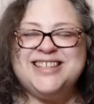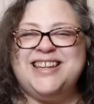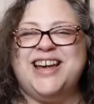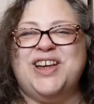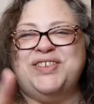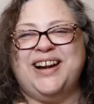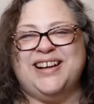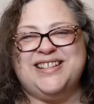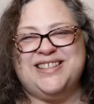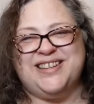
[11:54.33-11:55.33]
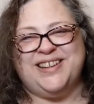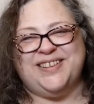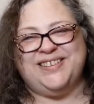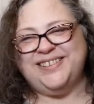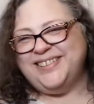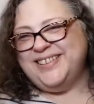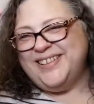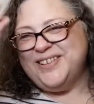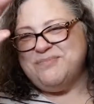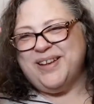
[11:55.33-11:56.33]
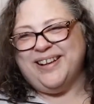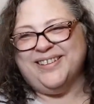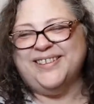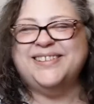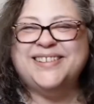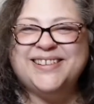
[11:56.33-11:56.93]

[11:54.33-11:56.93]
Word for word: See y'all very soon. Bye, y'all.